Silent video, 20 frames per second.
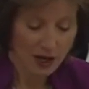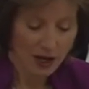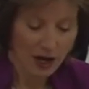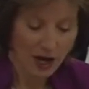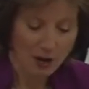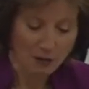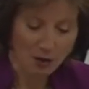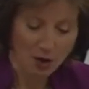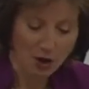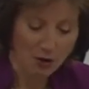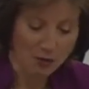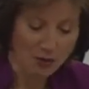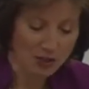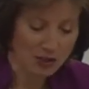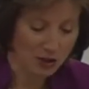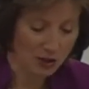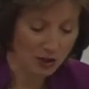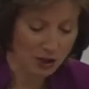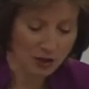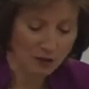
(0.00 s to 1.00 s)
I'm always
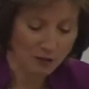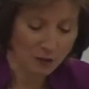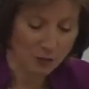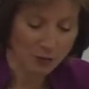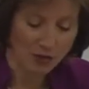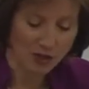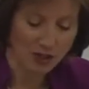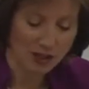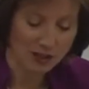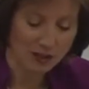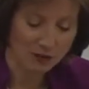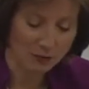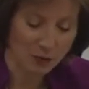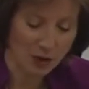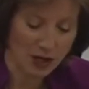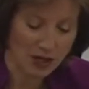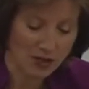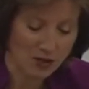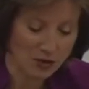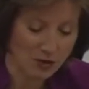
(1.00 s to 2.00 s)
looking for productive
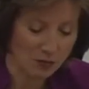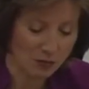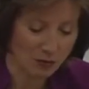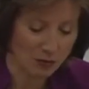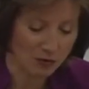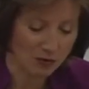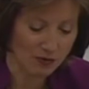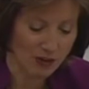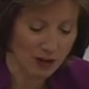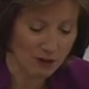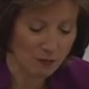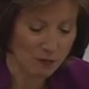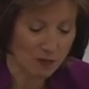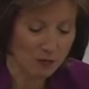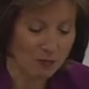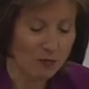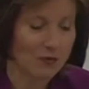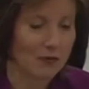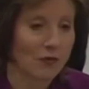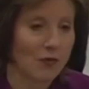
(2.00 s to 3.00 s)
ways to improve government
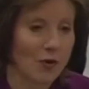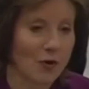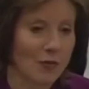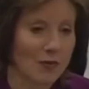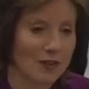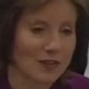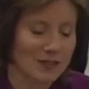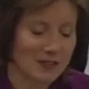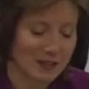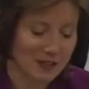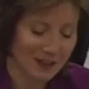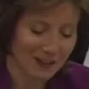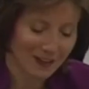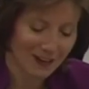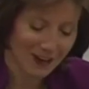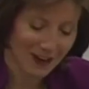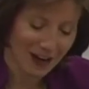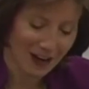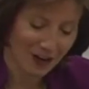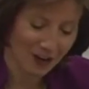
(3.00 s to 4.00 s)
performance.
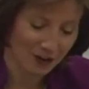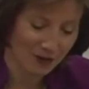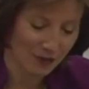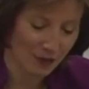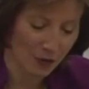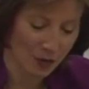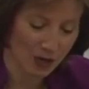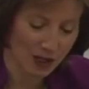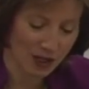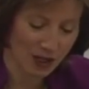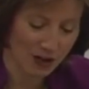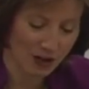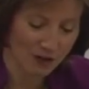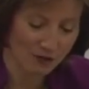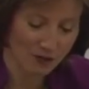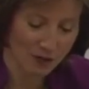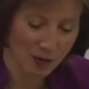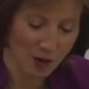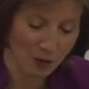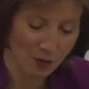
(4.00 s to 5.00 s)
I look forward to hearing
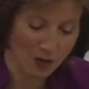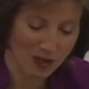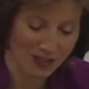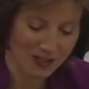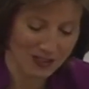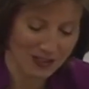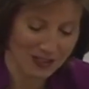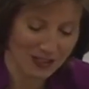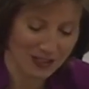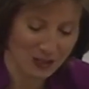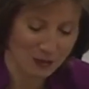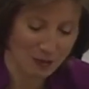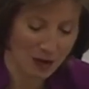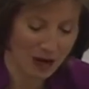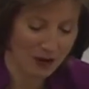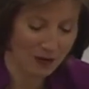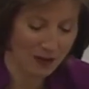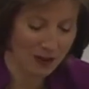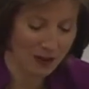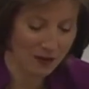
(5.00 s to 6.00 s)
from our witnesses
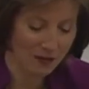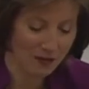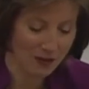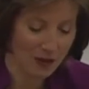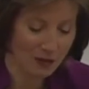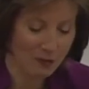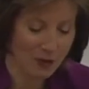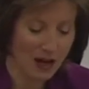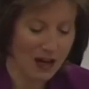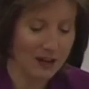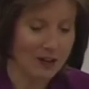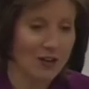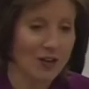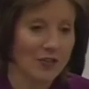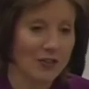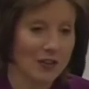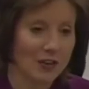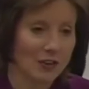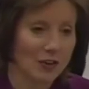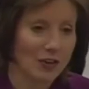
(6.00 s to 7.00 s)
about their feedback on
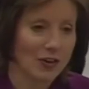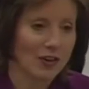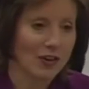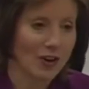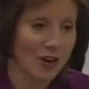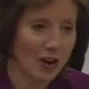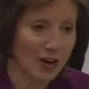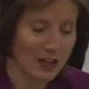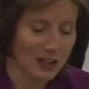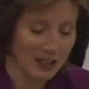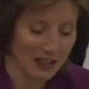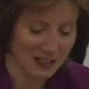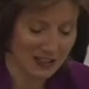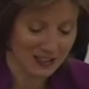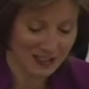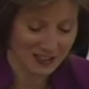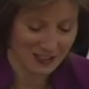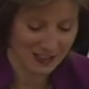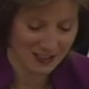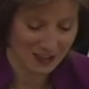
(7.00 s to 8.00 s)
the current auditing
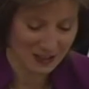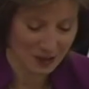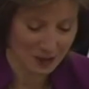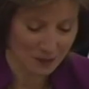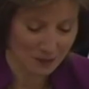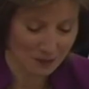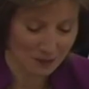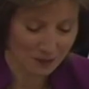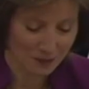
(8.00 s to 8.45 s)
system.